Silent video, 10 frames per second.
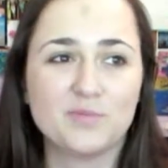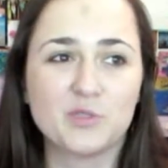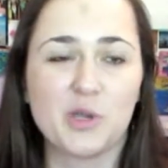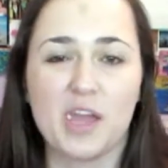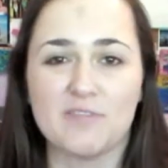
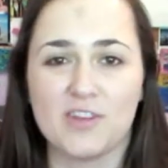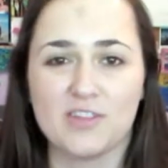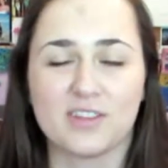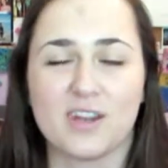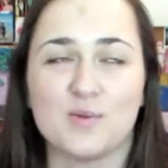it's okay if they
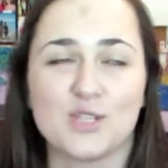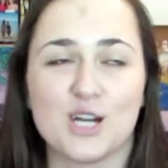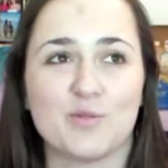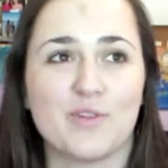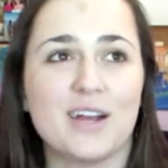think that I'm a
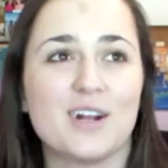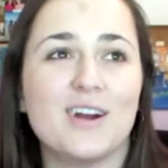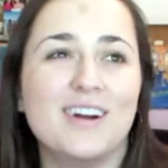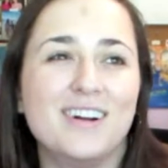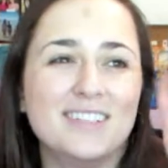terrible writer,
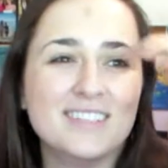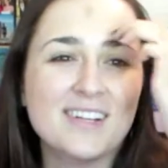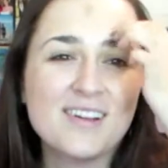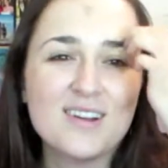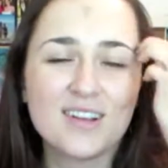
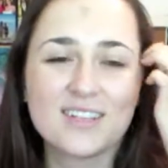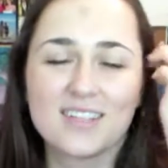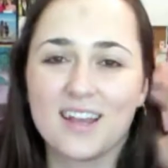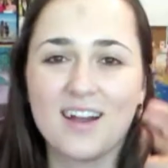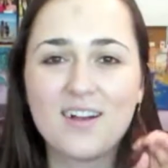because
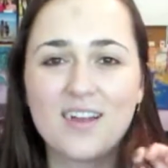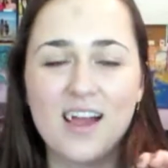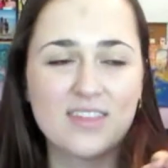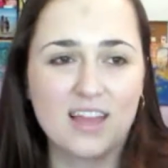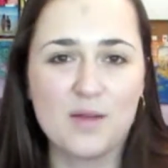like
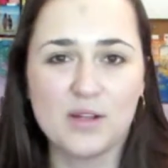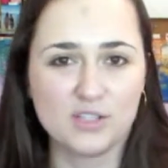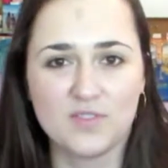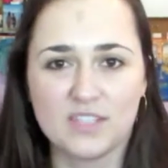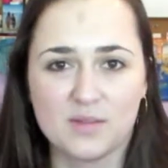I think I
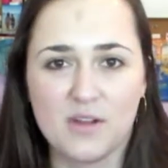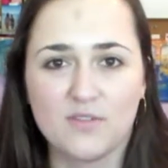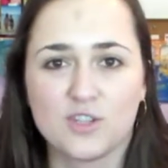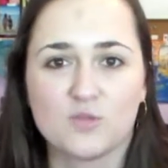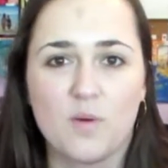mentioned this in my
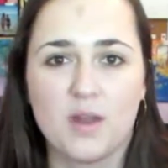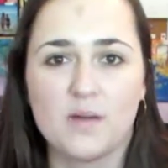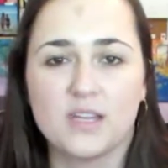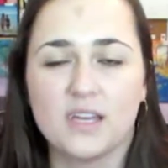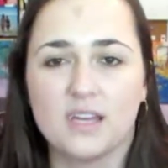first one, but
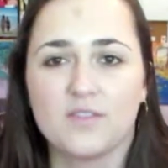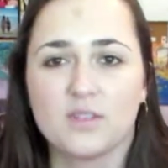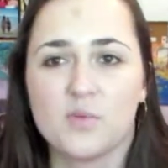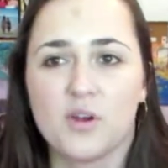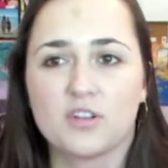I'm taking
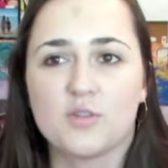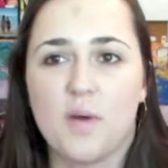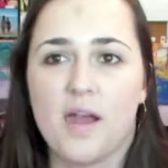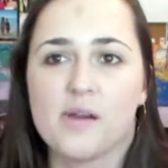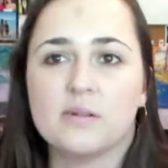this book to
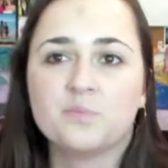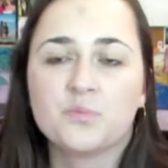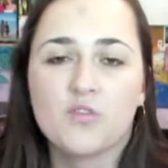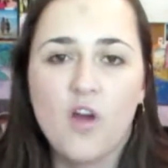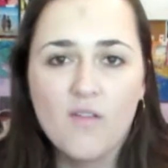my
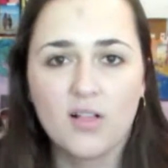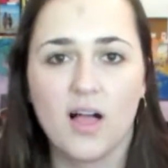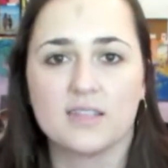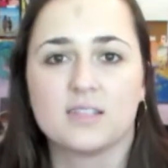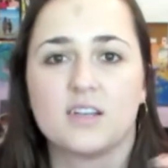novel
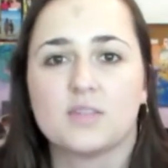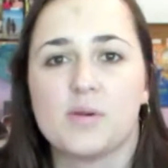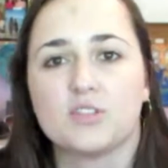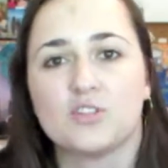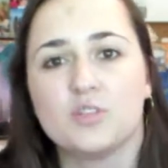class next
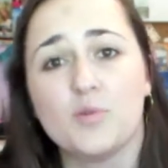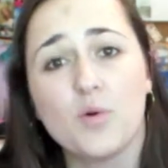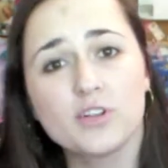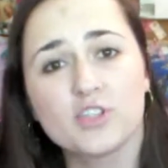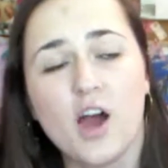semester to be
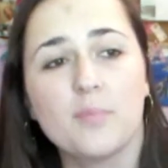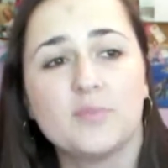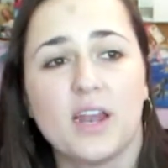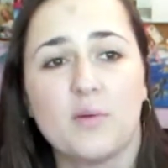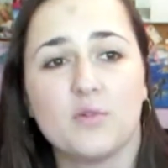
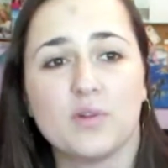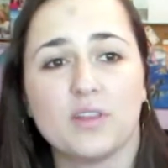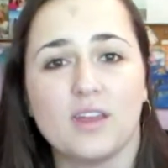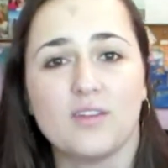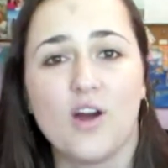workshopped, and I would
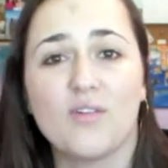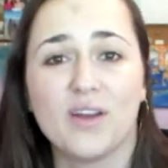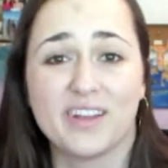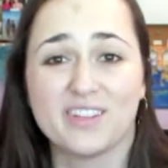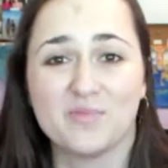really not
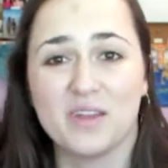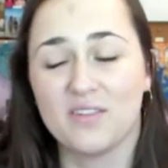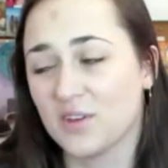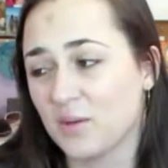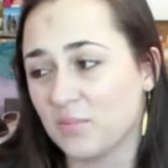like it to be
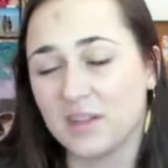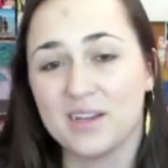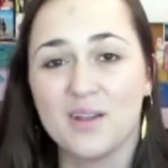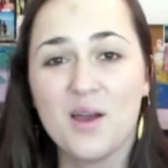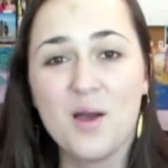the
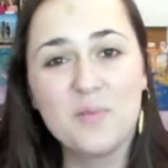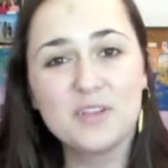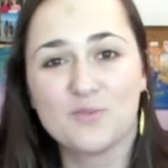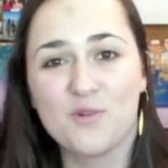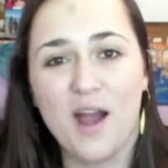complete
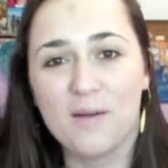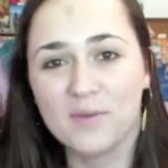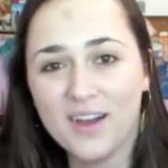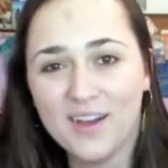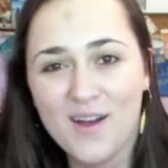piece of crap
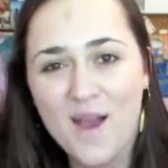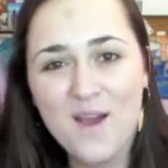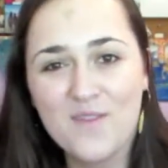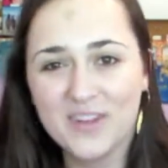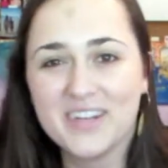
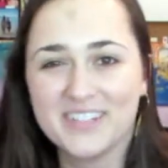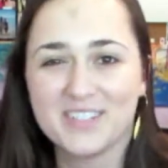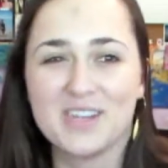that it is